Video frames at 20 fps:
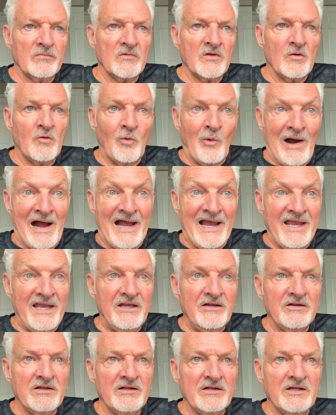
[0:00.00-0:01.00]

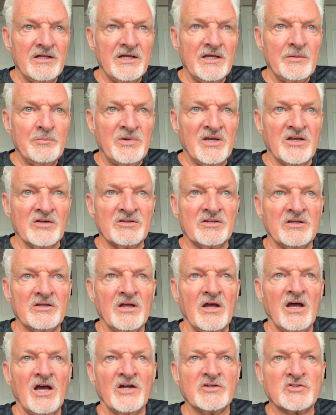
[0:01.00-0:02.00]
Why?
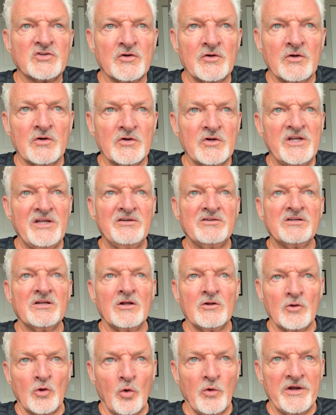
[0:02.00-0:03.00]
Because
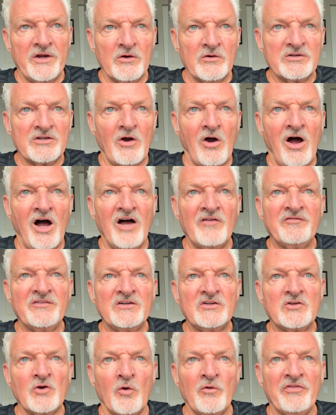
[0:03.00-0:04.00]
attorneys, lawyers
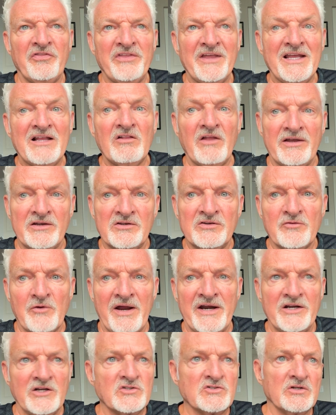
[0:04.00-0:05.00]
often don't think like
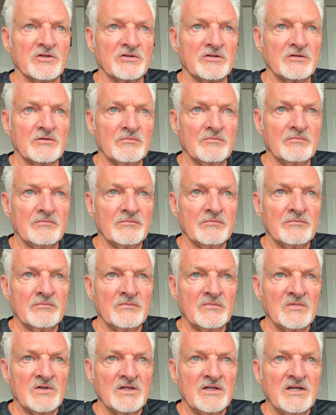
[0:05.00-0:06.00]
strategists.
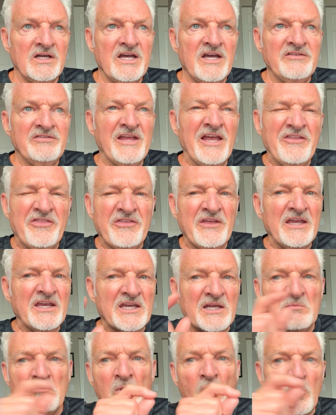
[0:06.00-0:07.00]
They think
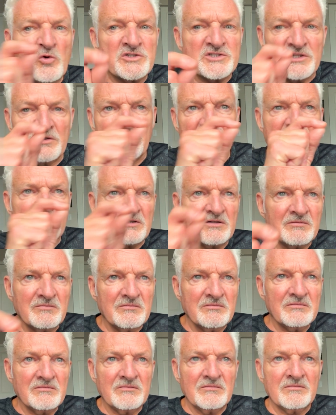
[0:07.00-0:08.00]
in
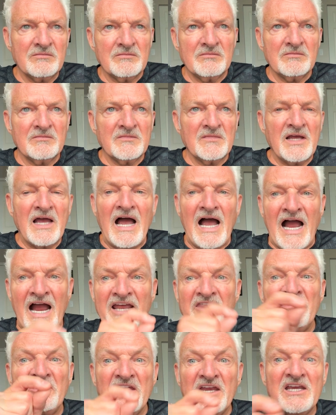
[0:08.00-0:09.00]
motions.
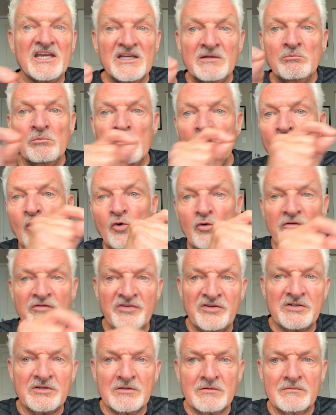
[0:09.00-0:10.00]
I think in
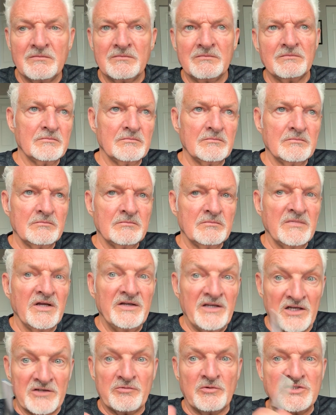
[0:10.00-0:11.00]
moves.
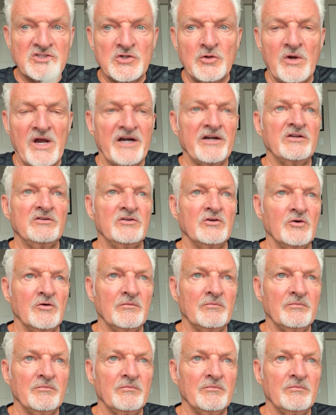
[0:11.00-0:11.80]
And that's what you got to do.